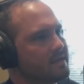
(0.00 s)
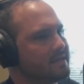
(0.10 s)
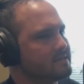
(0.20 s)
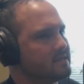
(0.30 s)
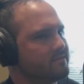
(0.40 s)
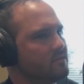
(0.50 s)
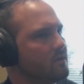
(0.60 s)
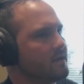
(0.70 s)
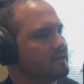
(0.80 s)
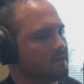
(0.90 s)
Kids have
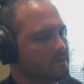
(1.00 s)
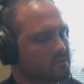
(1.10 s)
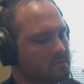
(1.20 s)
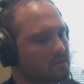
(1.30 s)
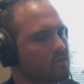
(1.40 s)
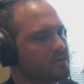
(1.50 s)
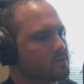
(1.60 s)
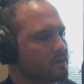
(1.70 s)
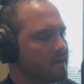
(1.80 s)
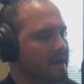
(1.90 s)
no idea. We do a little
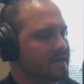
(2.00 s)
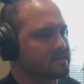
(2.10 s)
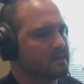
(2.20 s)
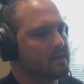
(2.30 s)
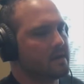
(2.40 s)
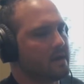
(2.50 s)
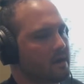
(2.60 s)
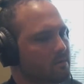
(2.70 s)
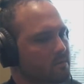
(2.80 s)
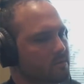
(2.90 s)
quiz with our guys
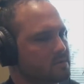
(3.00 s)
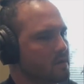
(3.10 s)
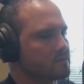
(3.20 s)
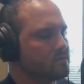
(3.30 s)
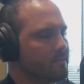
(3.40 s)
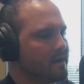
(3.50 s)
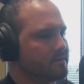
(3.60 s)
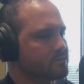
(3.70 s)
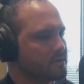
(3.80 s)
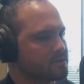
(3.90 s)
when we talk to them about
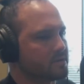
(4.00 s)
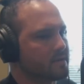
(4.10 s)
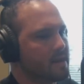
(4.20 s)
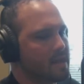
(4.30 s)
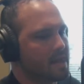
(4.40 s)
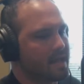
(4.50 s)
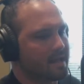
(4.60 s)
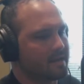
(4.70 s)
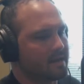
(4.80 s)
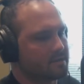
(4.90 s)
nutrition
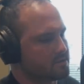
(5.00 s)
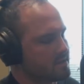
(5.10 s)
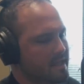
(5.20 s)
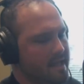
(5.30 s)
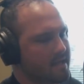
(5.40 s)
and just